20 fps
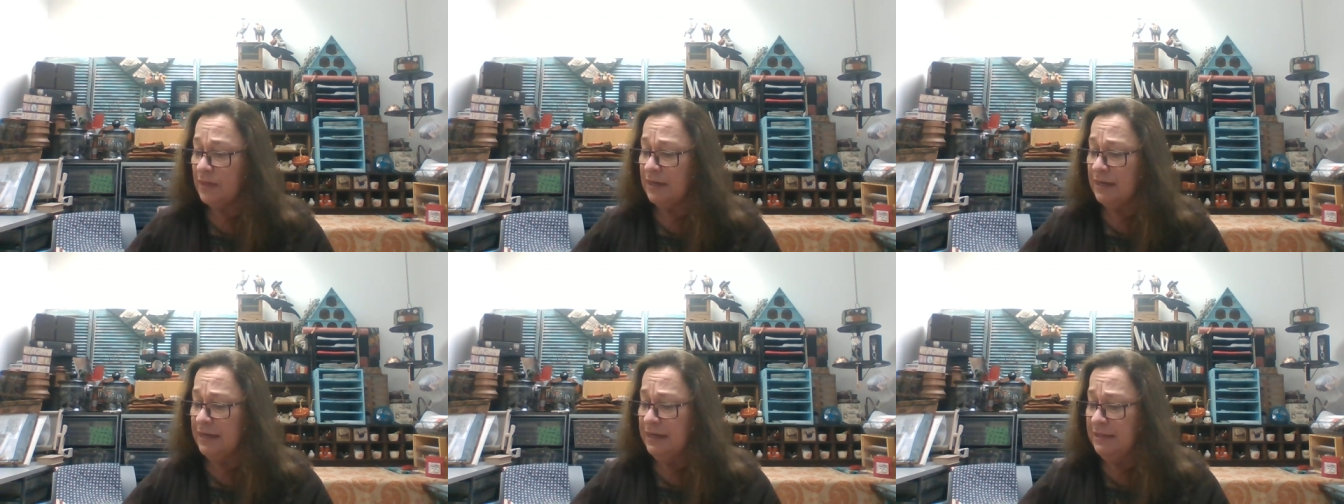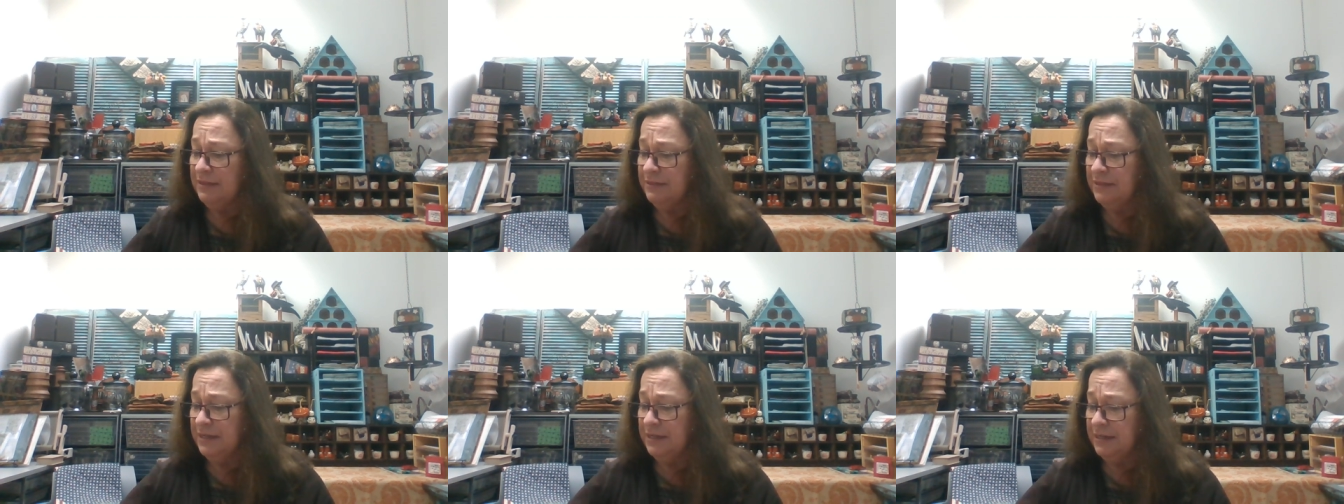
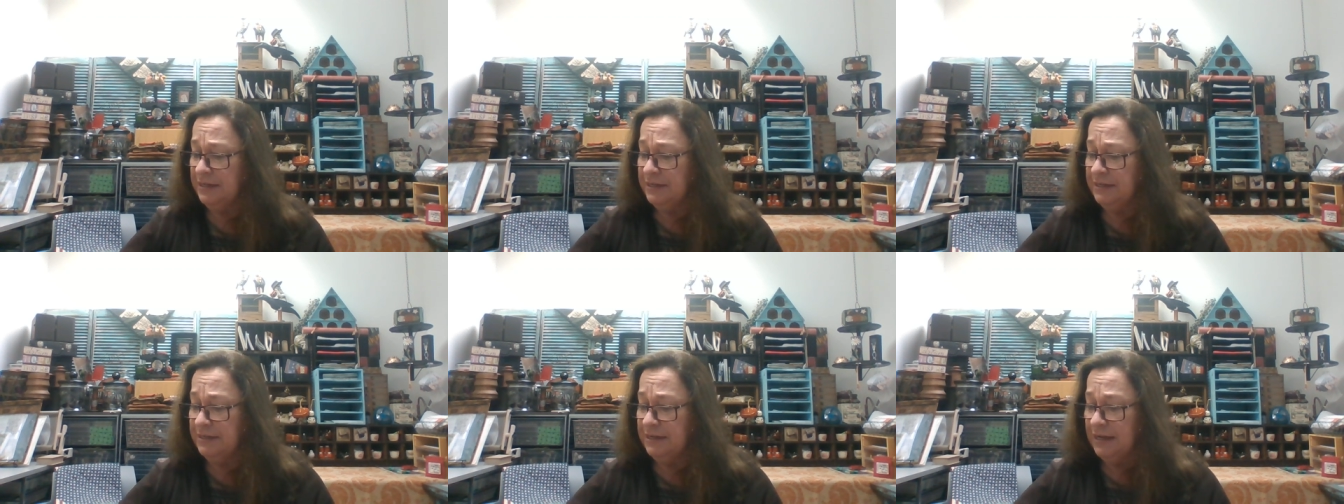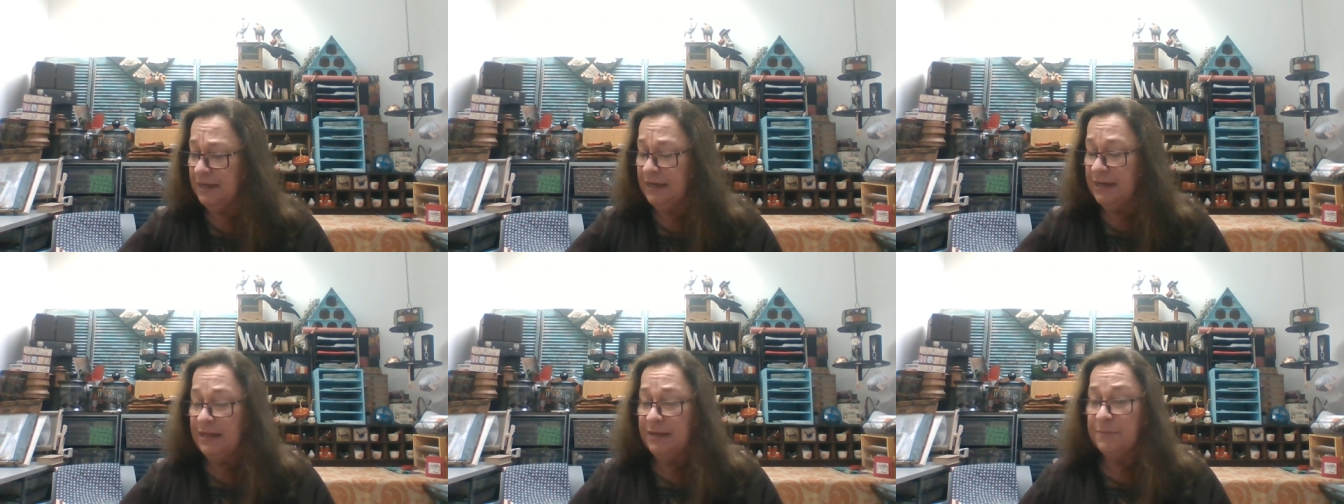And then
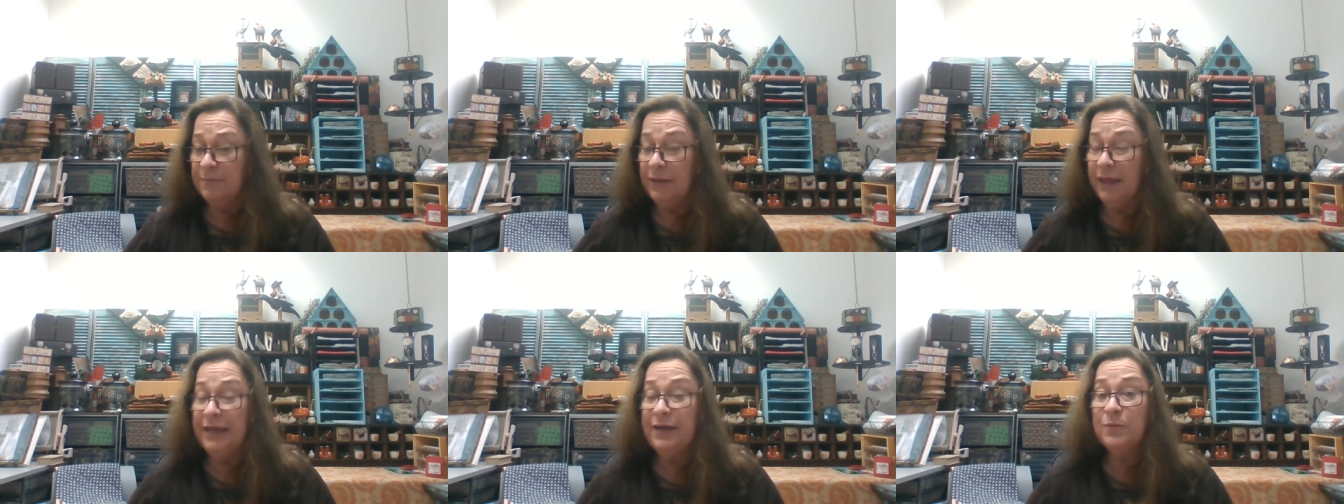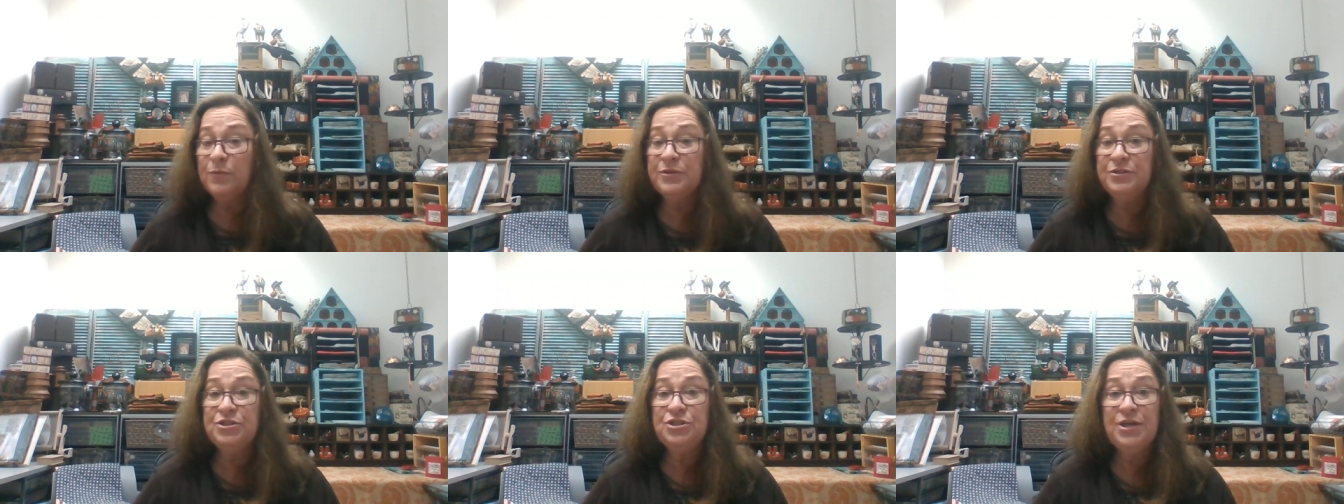playing
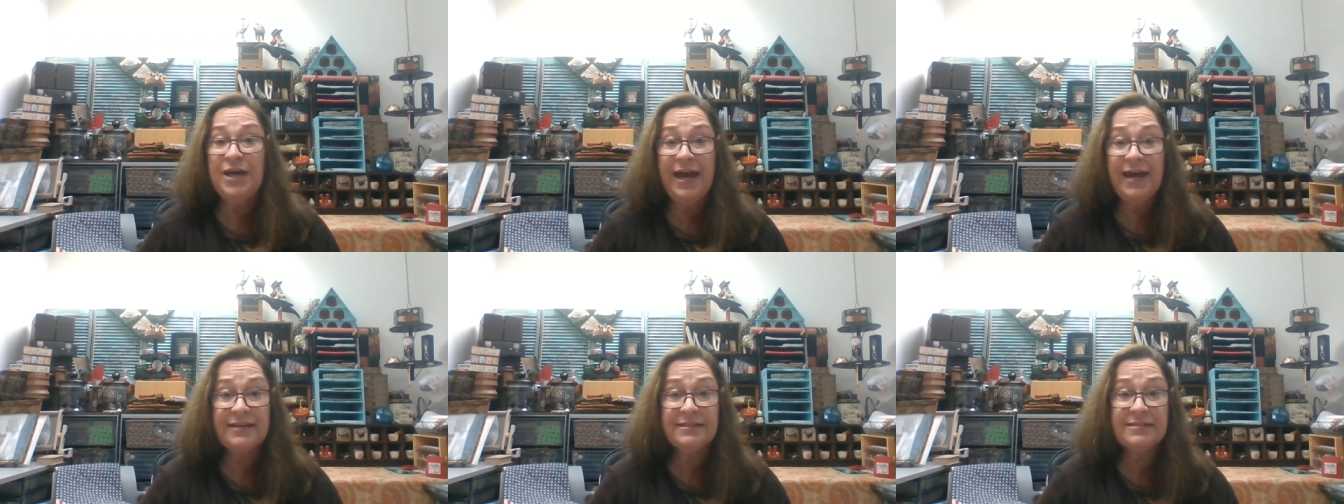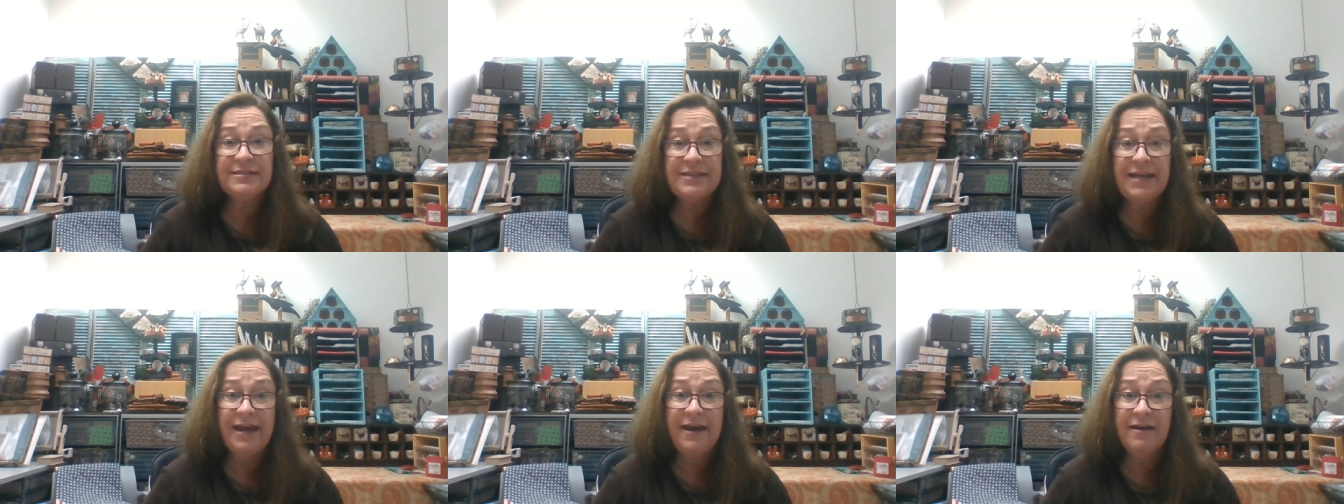with Jack's
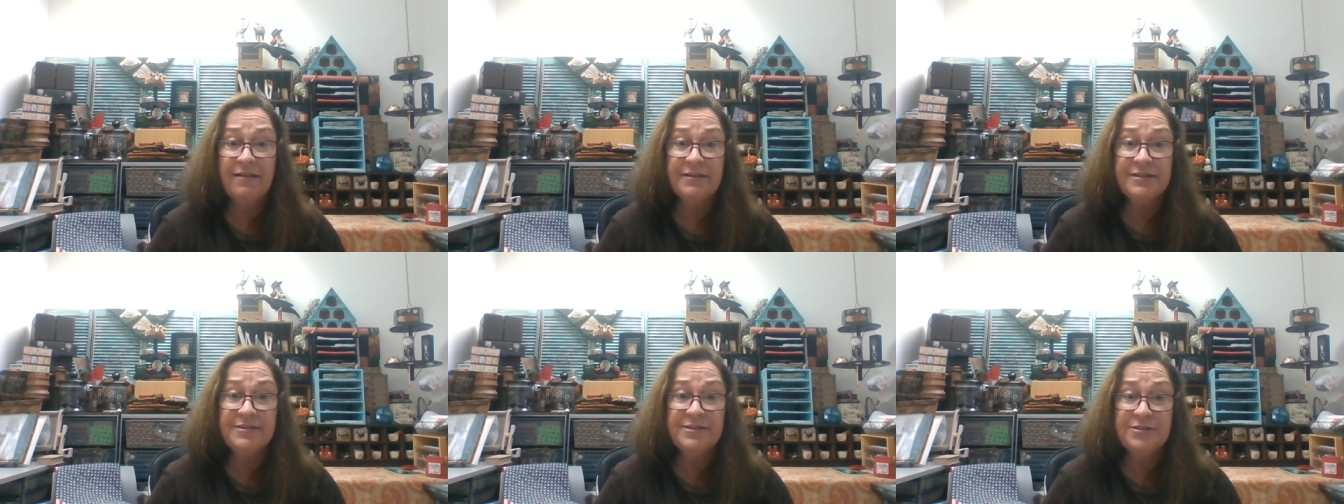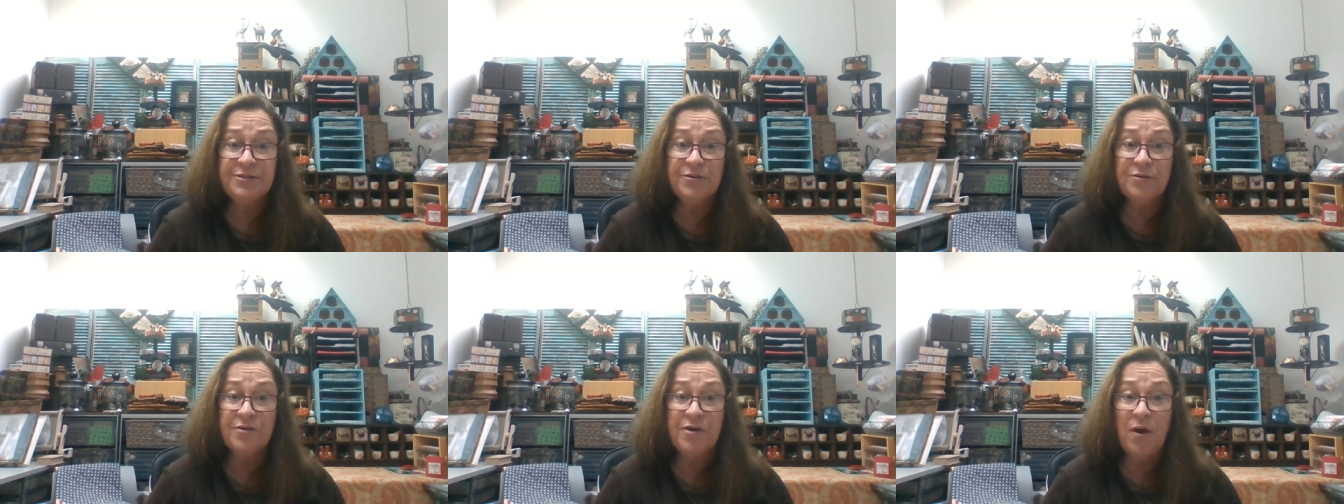Sal is
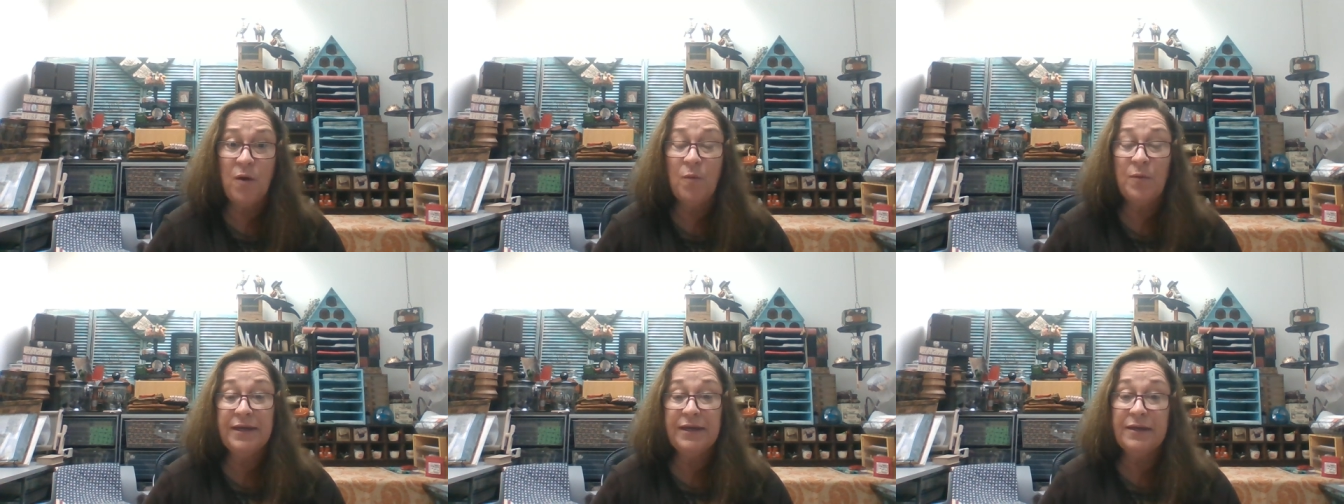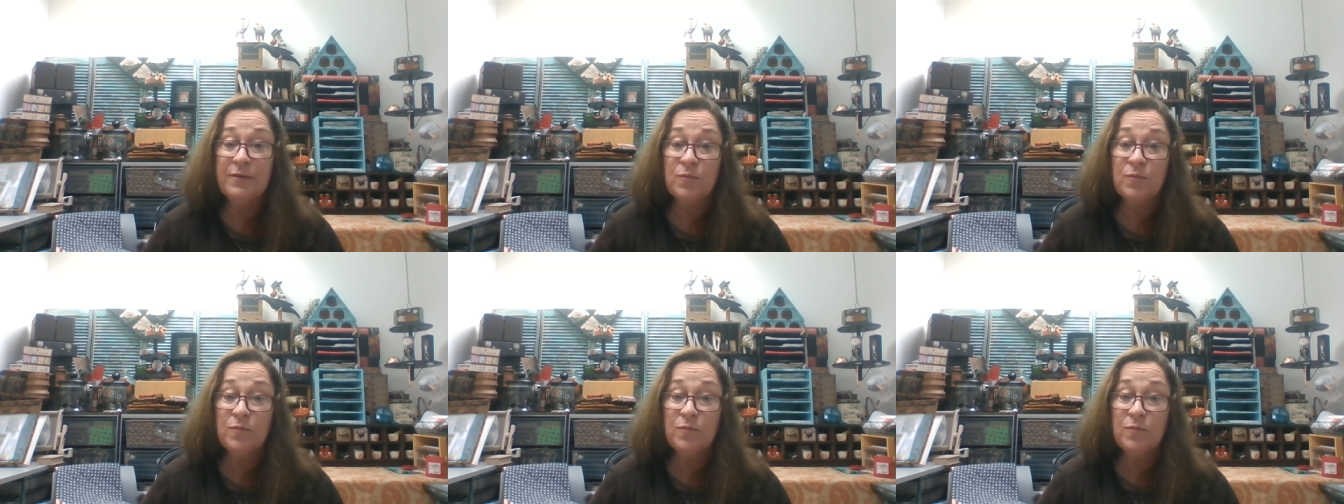still going,